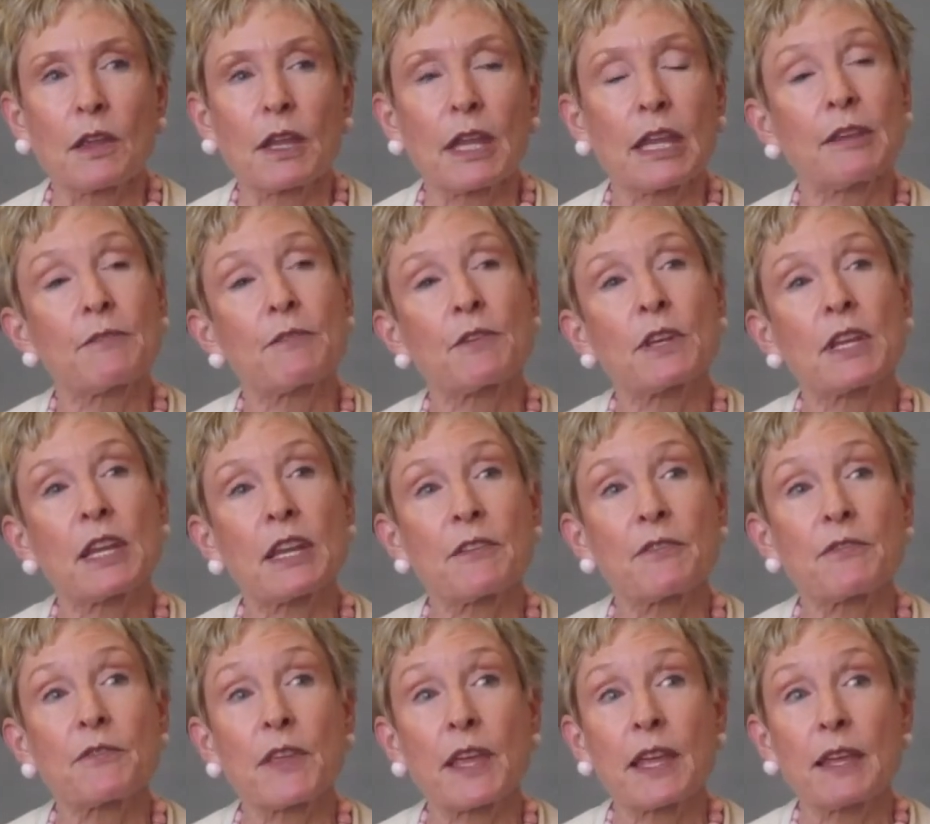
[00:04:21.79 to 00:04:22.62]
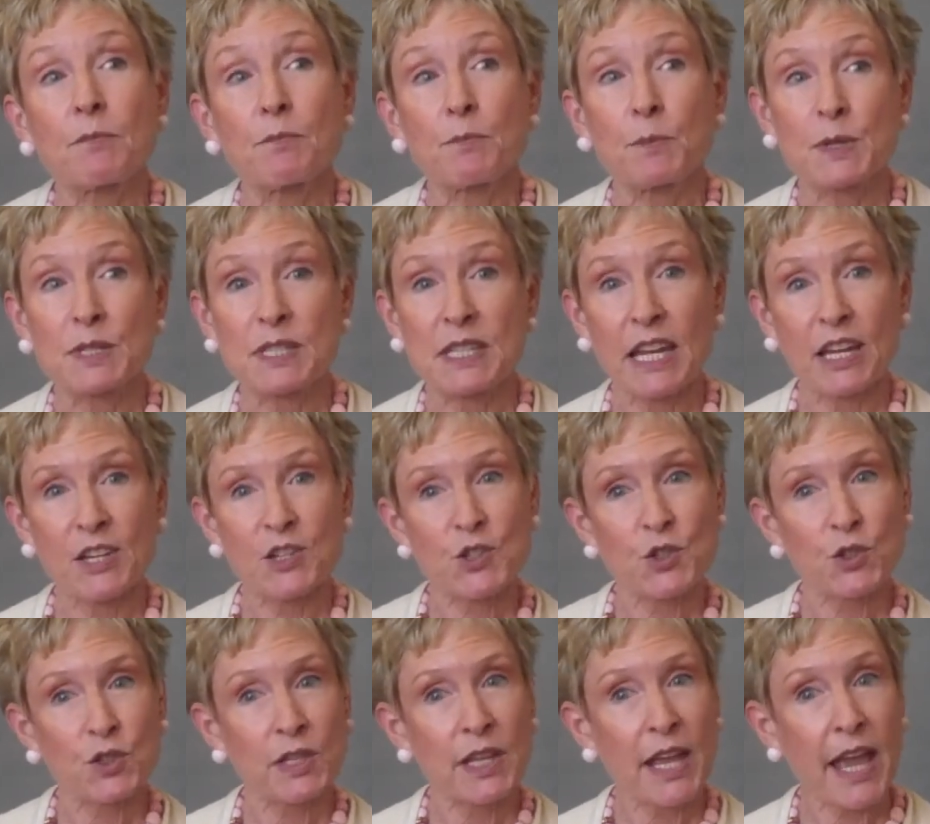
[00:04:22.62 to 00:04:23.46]
even if they
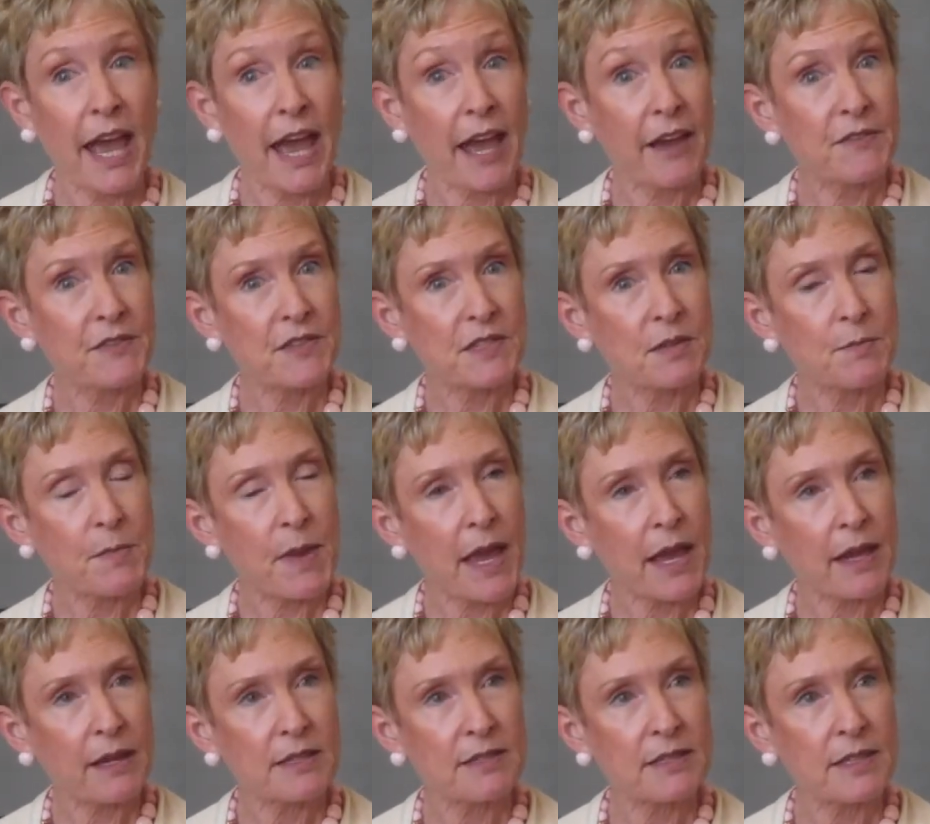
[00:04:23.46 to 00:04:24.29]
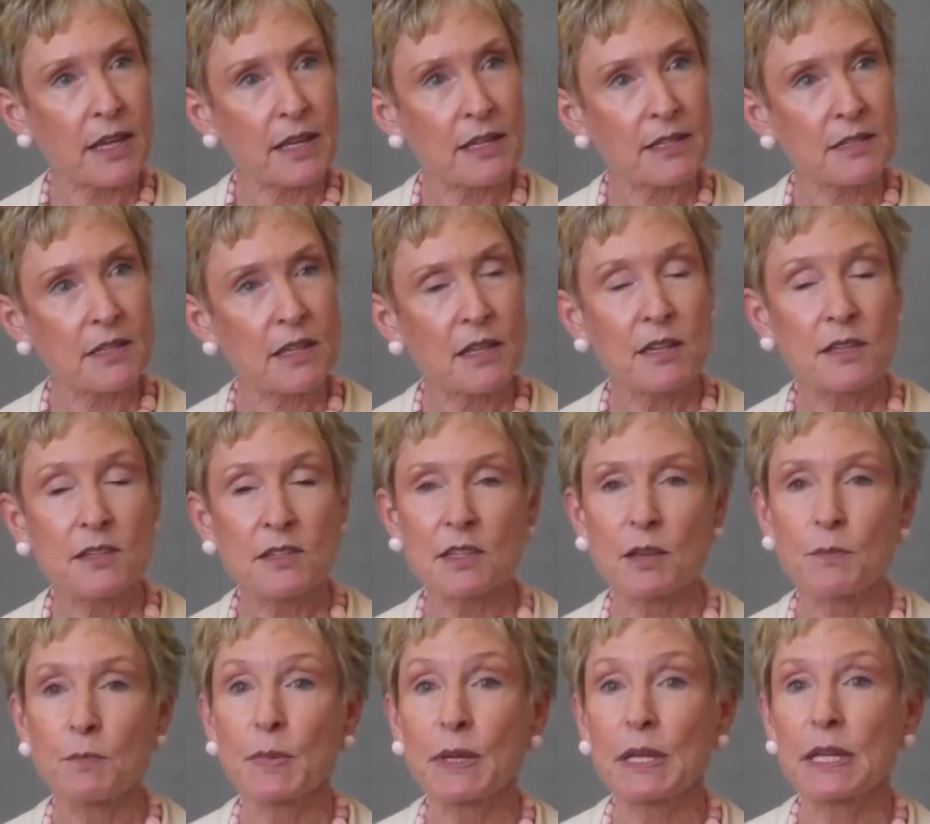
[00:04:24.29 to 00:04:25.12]
potentially have some access,
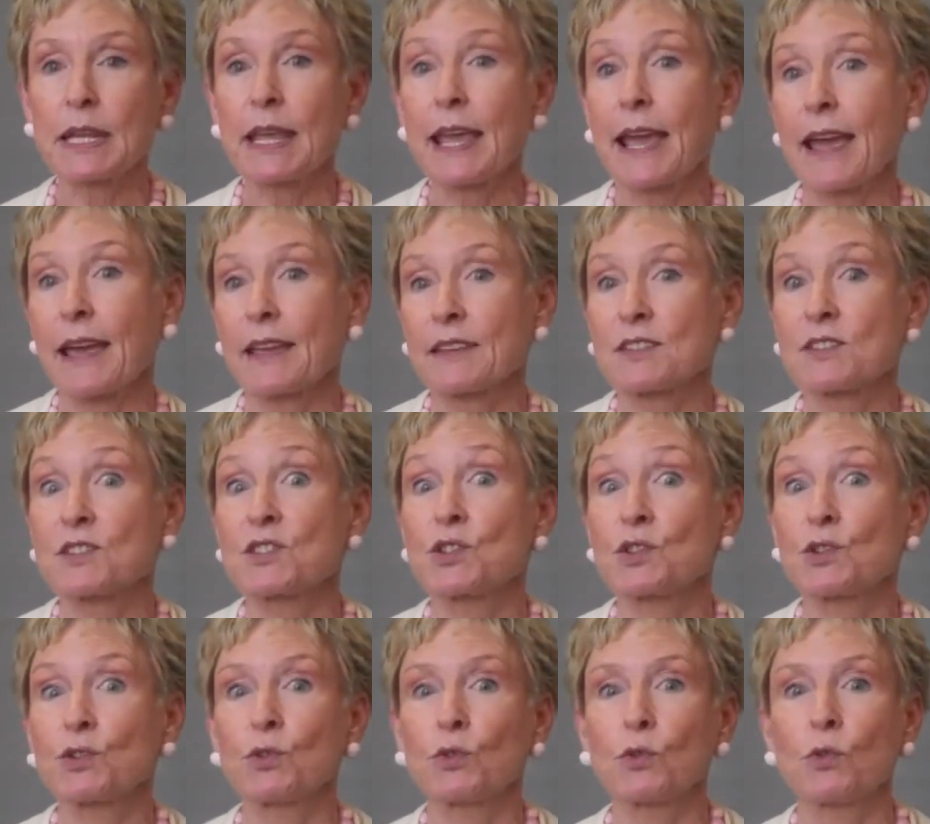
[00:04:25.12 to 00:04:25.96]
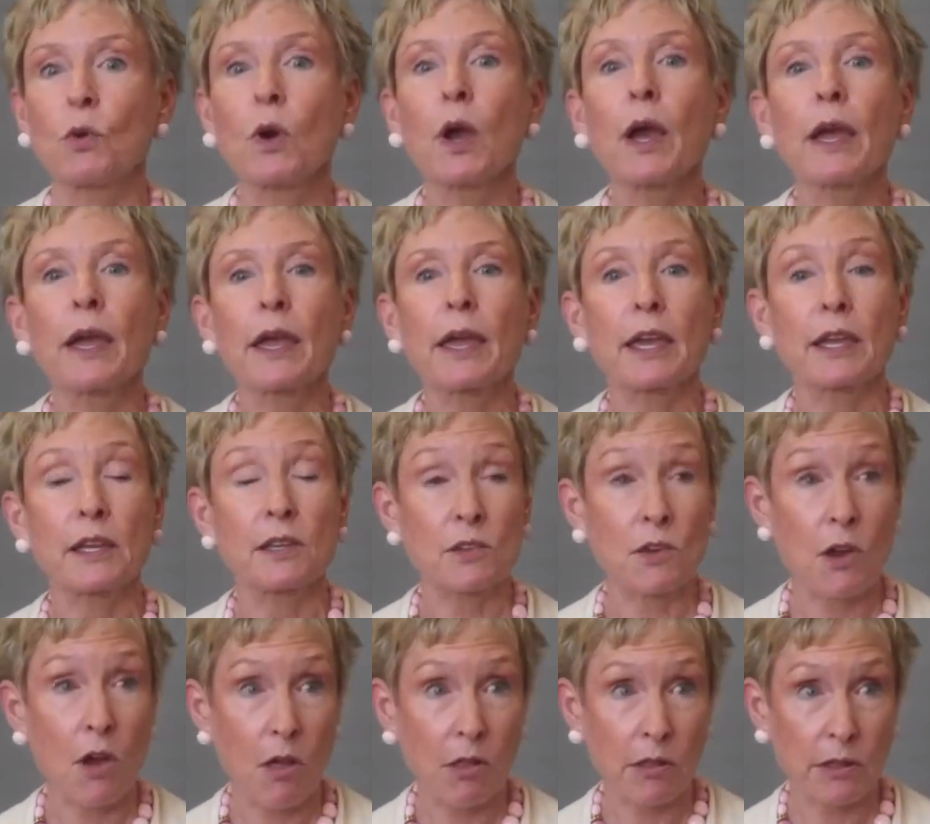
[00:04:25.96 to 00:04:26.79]
somebody has to
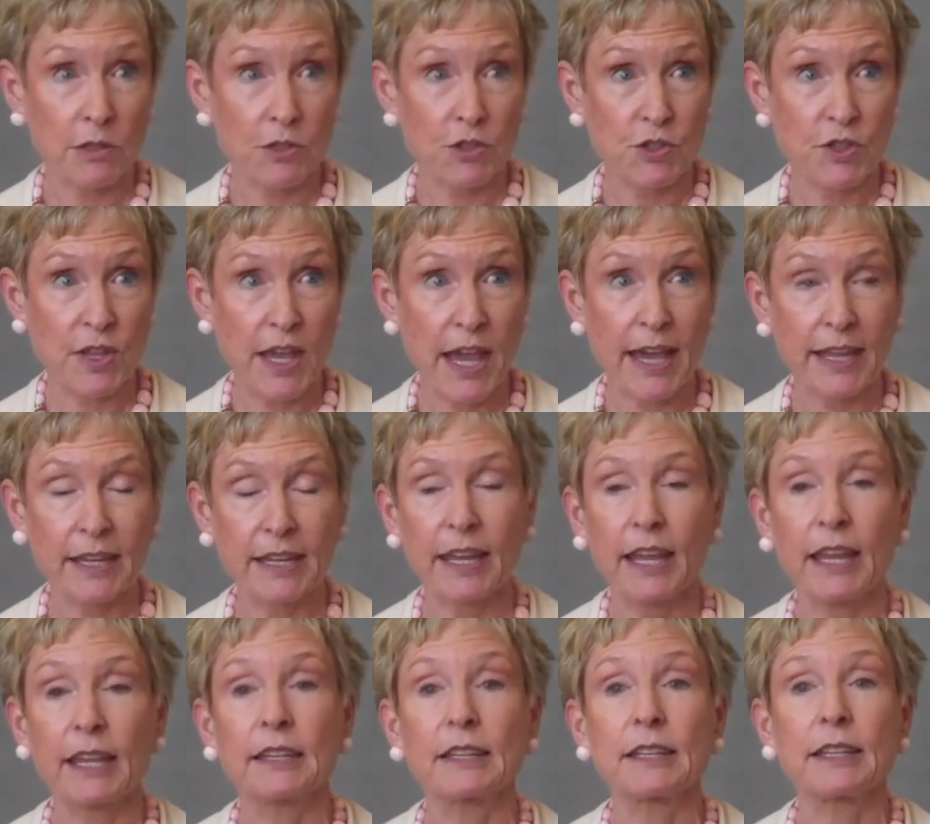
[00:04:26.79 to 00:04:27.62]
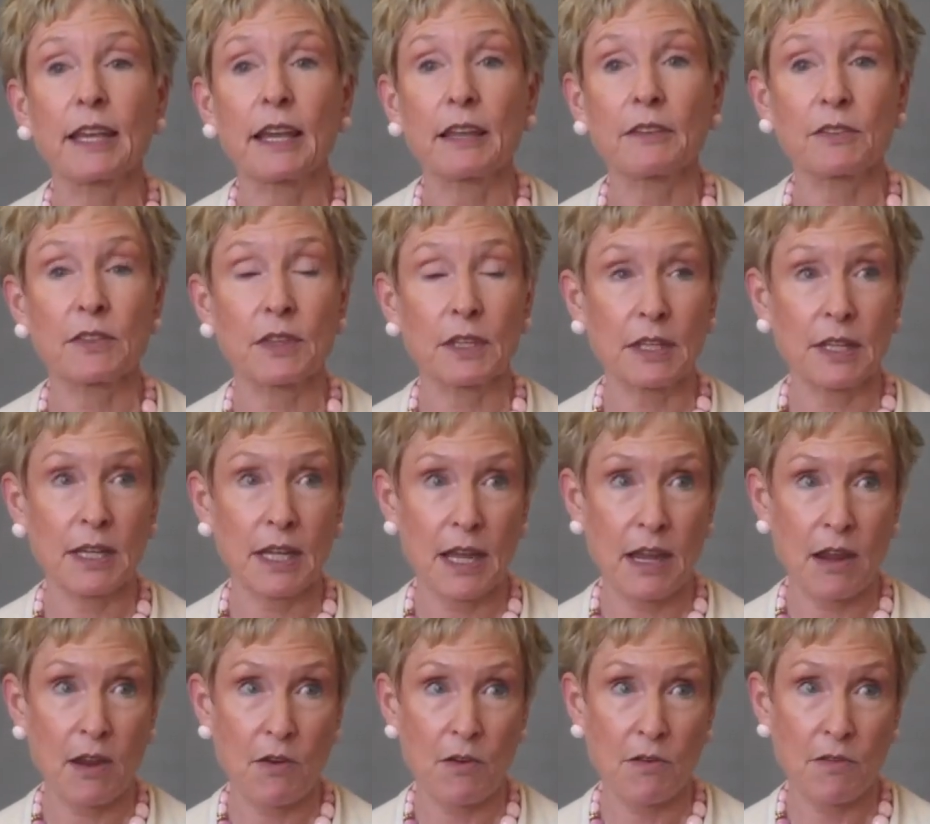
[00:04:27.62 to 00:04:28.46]
acknowledge that and get the
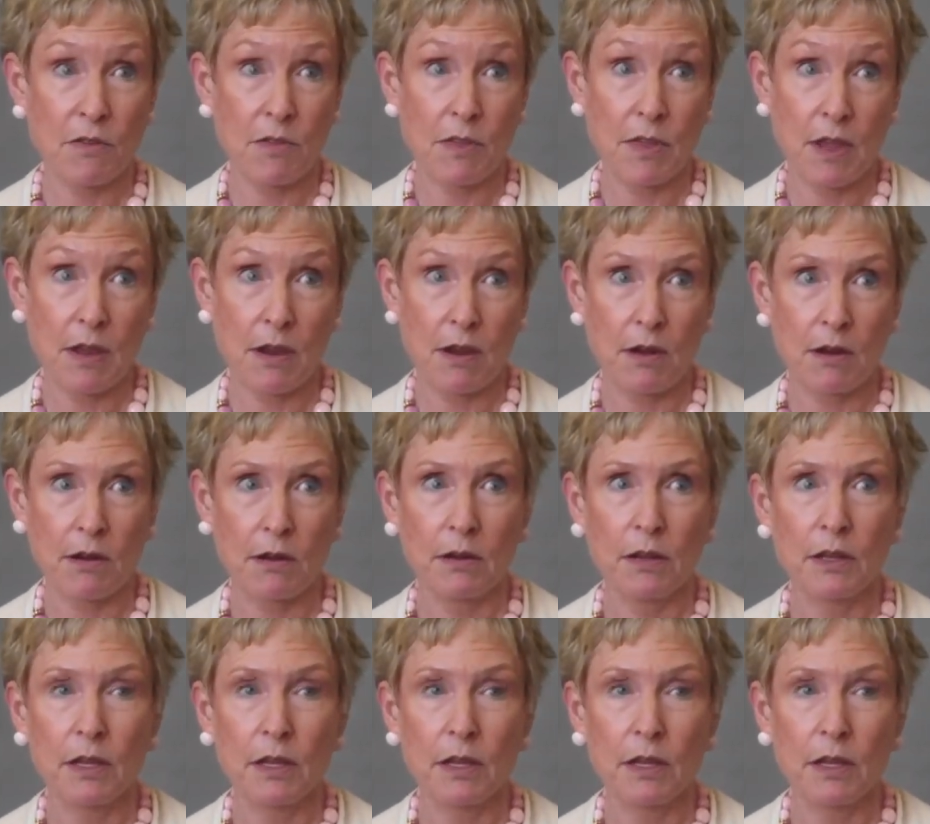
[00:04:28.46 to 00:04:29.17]
care there.